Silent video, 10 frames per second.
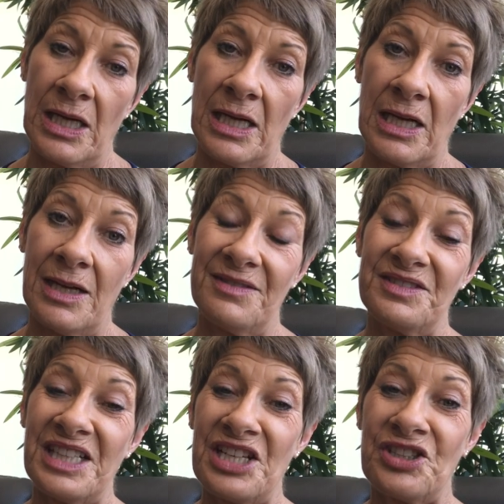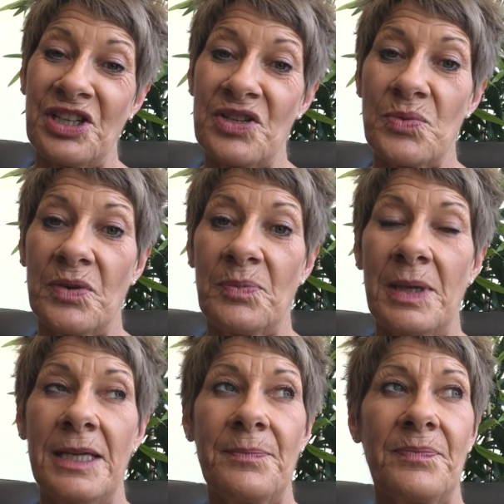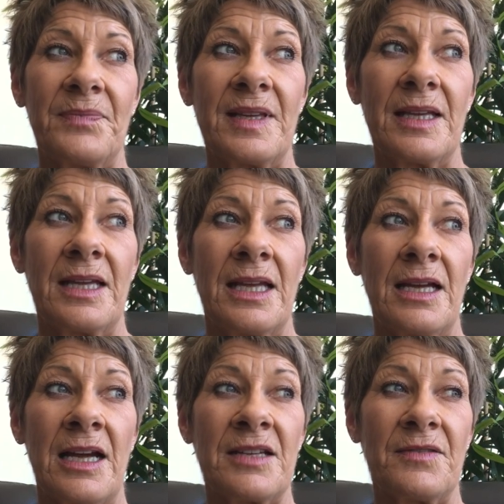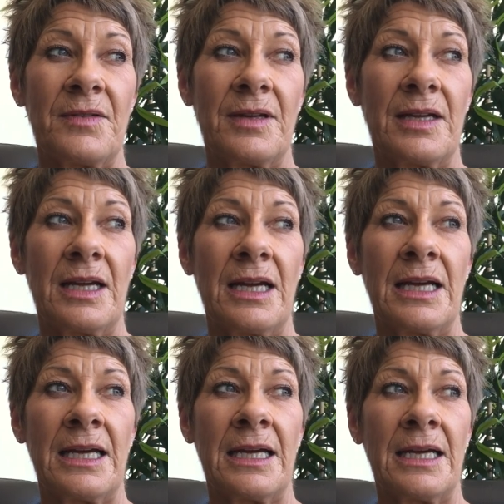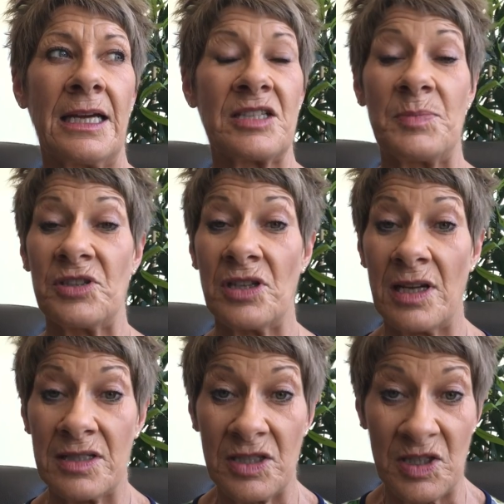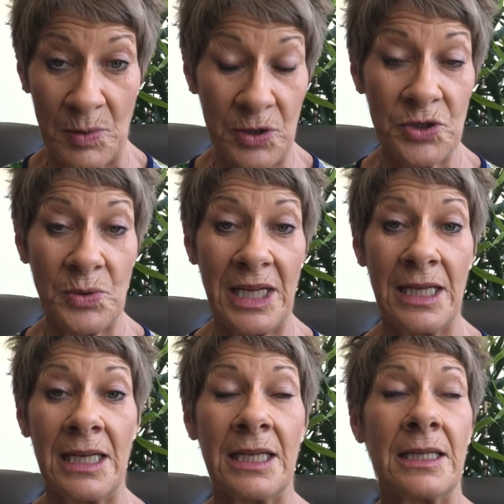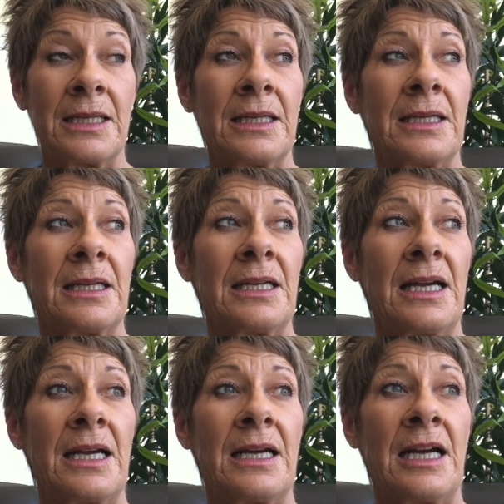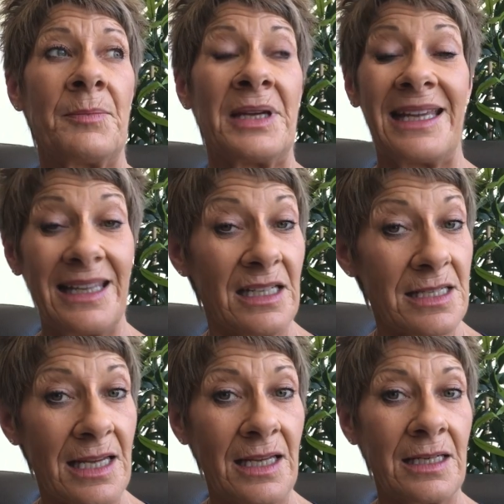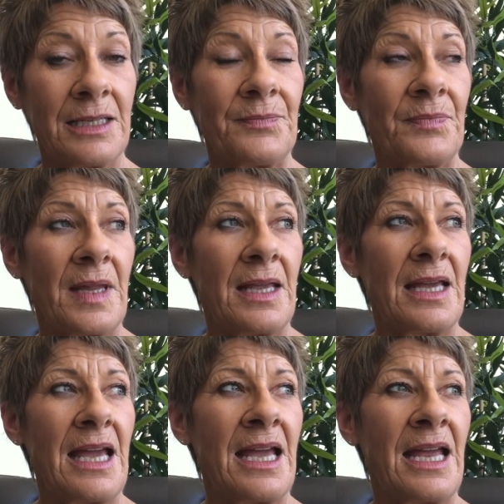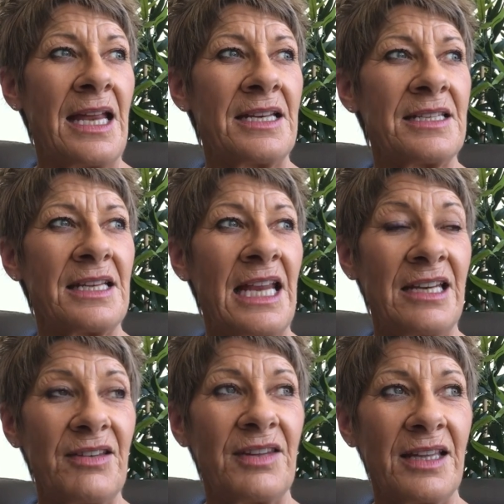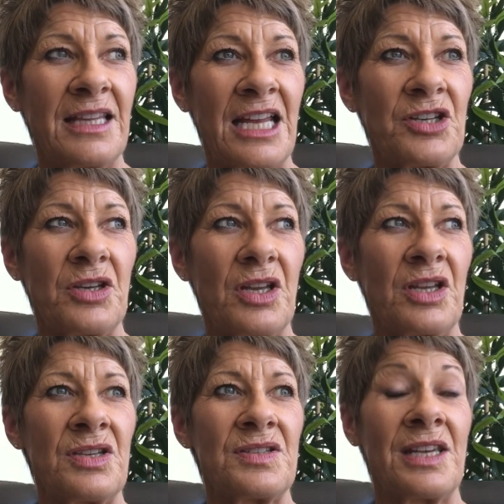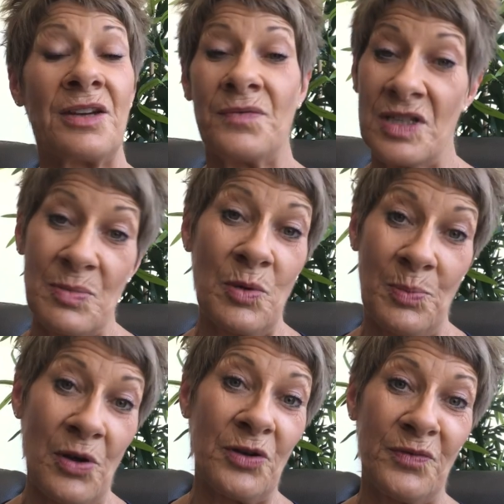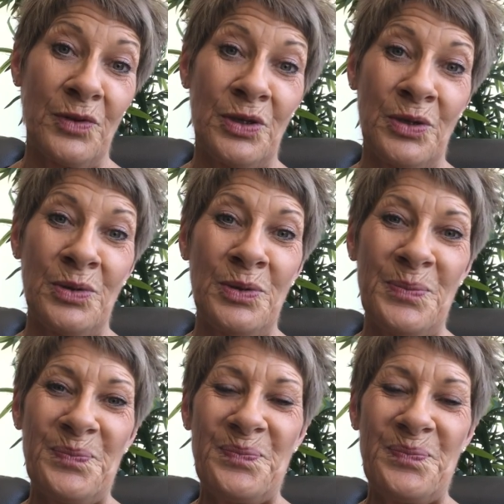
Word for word: uh, teachings with me. I uh, I specialize in spiritual healing. I'm a healer's healer, and anything that is an invisible block for you,